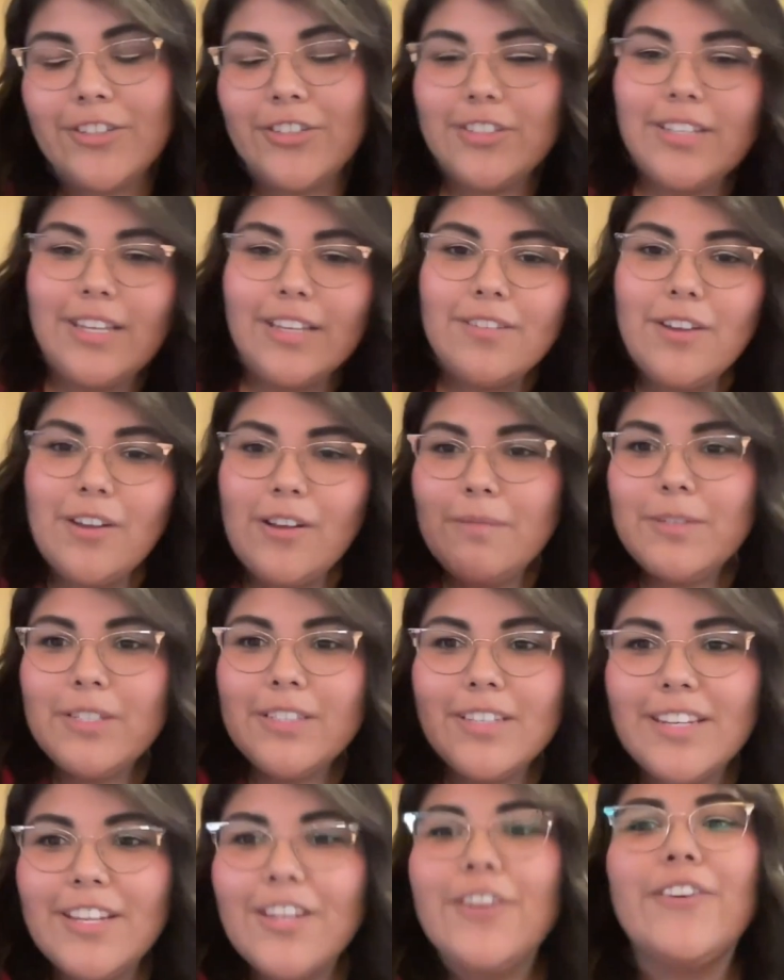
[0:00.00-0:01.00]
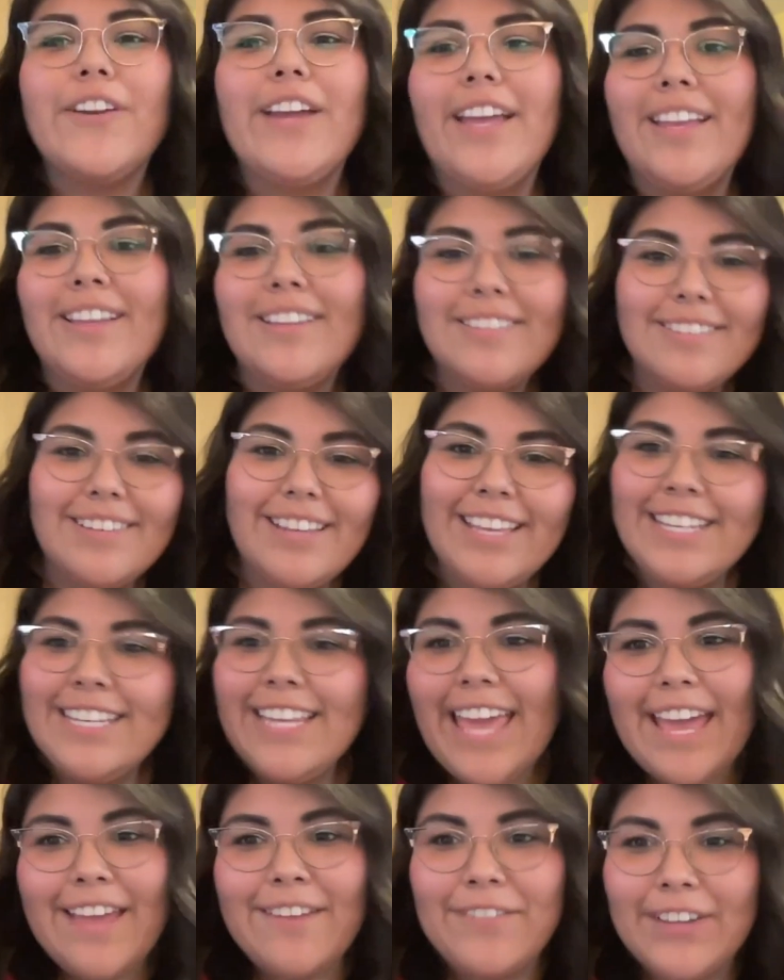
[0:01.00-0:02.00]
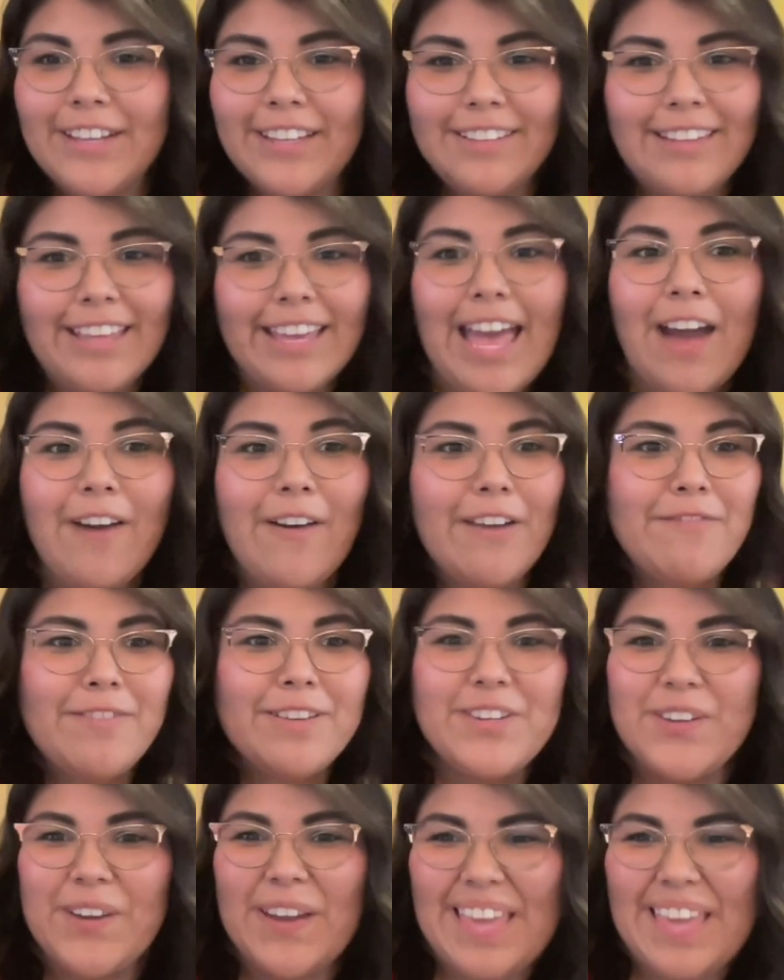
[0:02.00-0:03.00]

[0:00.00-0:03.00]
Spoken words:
are just like, no, I'm just going to create in Canva, like how I've been doing